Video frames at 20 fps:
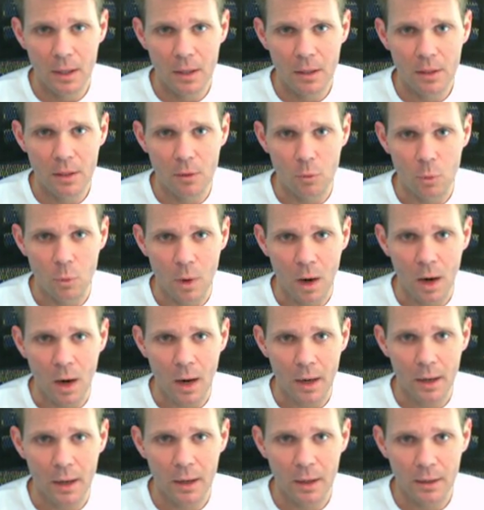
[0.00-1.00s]
the
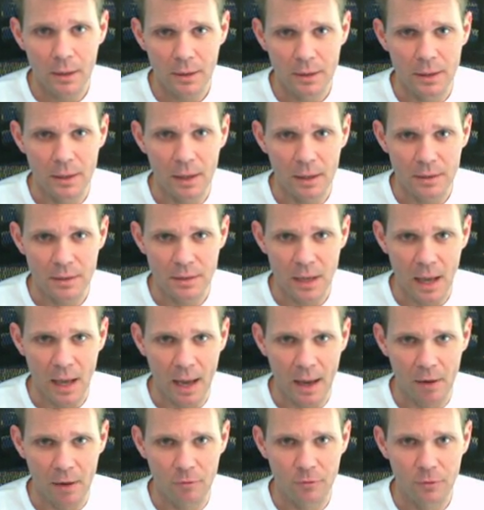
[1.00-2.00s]
rock does
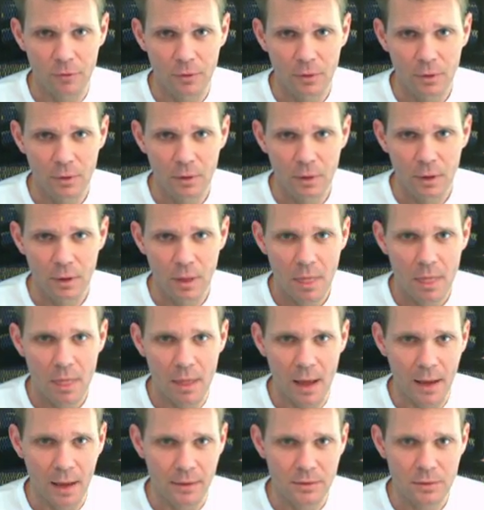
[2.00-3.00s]
have
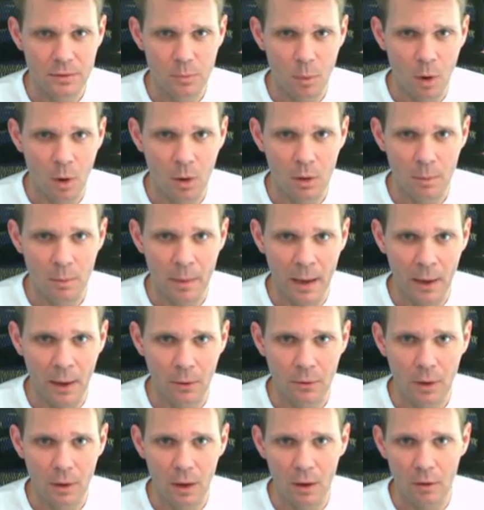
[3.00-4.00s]
that small amount
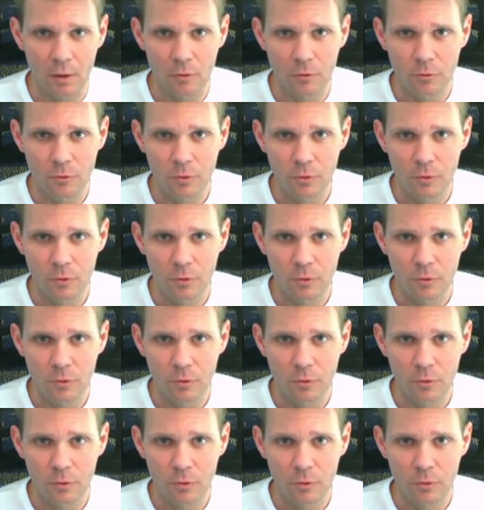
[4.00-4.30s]
of